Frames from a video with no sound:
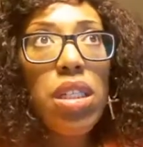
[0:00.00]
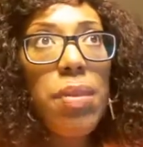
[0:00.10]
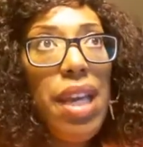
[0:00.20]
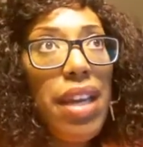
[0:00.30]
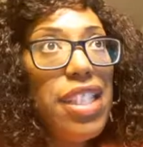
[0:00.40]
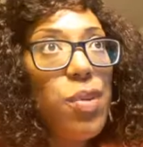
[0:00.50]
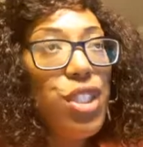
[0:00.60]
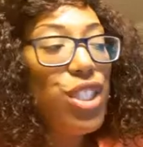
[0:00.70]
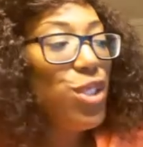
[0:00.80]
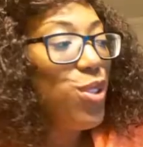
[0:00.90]
to be honest
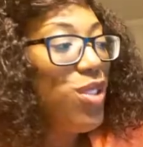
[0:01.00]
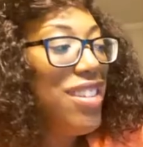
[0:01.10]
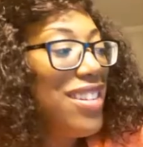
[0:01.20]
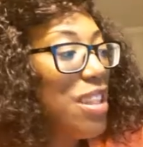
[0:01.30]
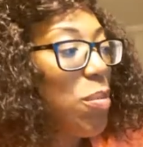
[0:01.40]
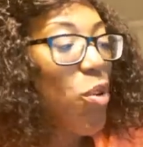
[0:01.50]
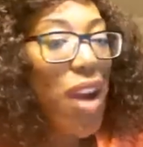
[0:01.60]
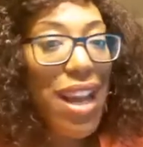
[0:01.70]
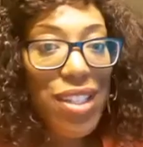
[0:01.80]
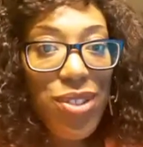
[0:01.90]
with you, the more
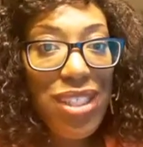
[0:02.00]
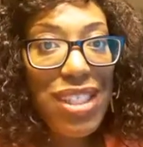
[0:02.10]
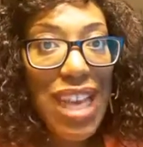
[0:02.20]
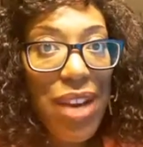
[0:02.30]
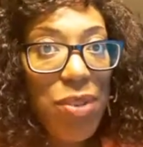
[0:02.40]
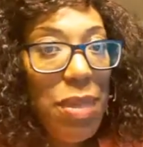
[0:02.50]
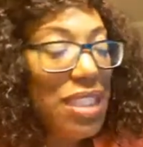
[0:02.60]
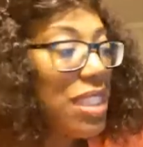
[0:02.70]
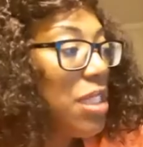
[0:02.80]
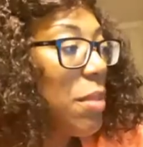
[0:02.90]
I do these
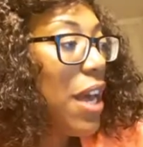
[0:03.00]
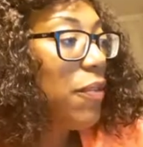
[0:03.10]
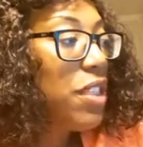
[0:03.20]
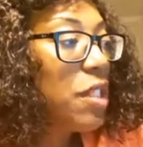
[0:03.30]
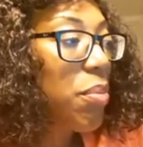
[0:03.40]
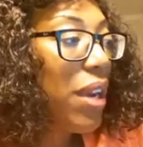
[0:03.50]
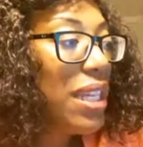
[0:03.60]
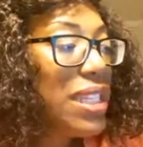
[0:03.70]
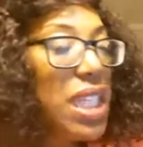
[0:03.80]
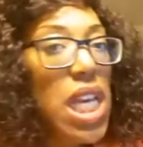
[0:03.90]
affirmations and mindfulness
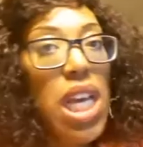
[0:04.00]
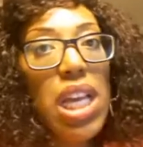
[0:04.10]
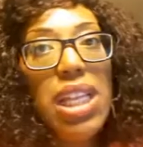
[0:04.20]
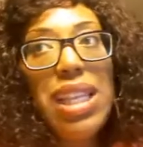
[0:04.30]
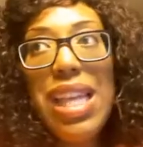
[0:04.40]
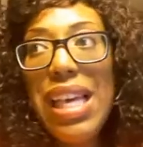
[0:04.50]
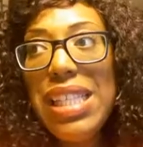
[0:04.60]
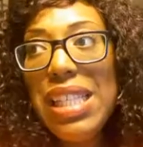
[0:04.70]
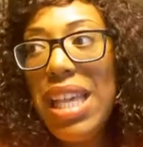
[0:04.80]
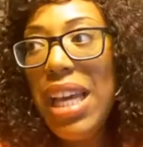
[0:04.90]
breaks, the
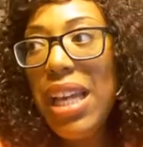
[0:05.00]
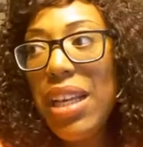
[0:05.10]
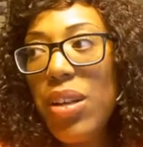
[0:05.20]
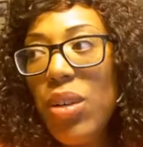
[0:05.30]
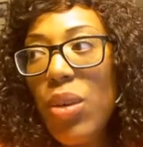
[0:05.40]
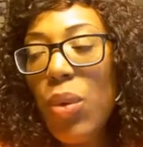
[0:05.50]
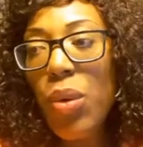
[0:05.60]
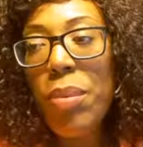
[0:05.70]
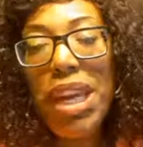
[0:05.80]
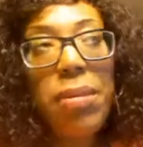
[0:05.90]
things that
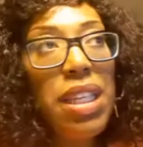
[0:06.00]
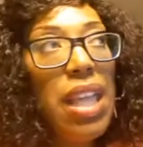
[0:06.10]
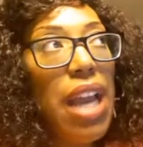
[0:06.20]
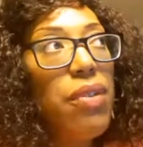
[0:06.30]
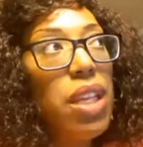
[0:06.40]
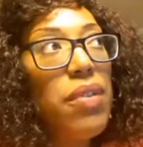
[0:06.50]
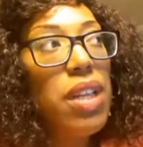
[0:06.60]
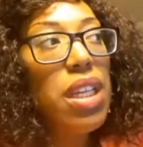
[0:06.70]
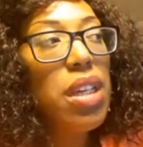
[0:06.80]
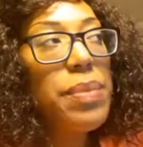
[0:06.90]
would make me like really,
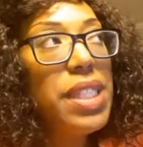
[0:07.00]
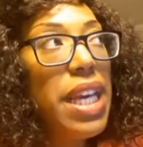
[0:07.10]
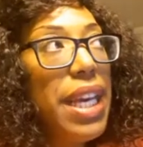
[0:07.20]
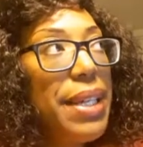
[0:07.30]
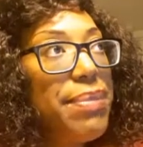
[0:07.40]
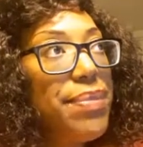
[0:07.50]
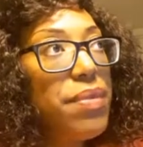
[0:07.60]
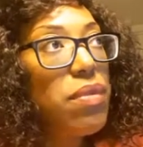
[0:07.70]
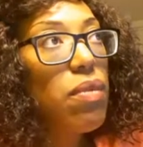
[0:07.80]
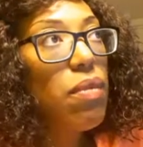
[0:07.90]
really upset,
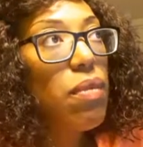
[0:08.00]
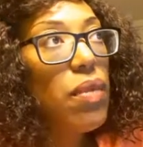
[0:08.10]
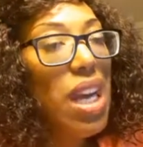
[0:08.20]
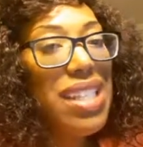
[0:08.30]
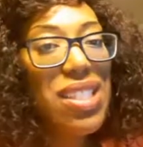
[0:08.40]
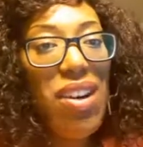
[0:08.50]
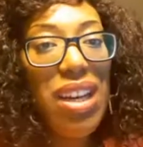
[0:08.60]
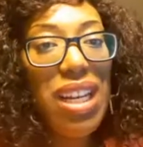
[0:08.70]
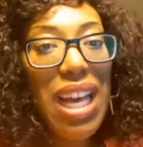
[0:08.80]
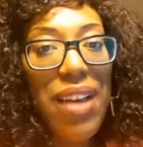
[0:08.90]
I
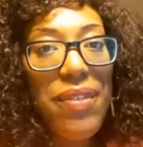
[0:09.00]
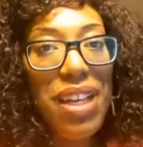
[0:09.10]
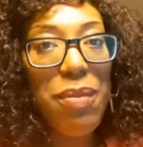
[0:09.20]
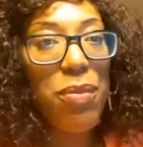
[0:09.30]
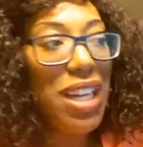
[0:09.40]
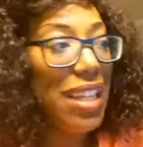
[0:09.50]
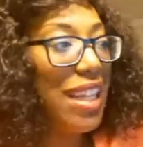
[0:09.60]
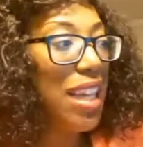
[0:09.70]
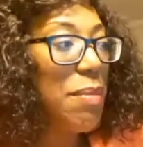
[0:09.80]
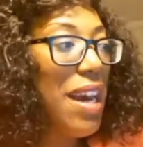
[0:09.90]
start to laugh at them when I
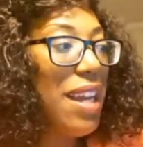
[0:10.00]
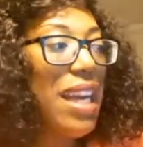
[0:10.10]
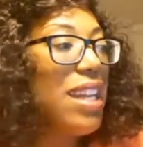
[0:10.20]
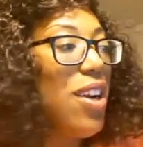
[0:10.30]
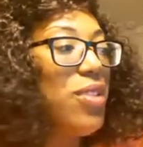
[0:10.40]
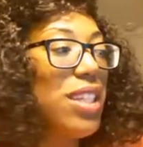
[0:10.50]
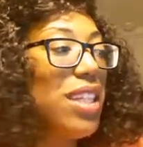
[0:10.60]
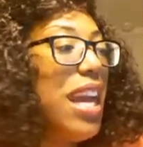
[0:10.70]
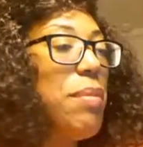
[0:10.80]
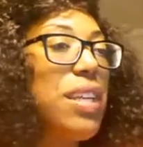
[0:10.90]
think about it later on in
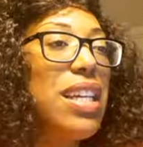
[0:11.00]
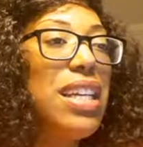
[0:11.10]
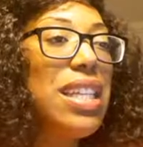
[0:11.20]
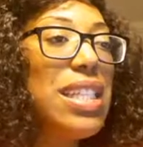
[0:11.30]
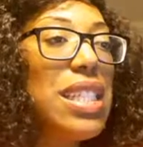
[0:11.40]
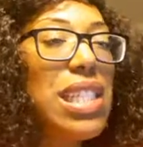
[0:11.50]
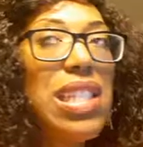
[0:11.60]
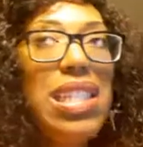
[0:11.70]
the day because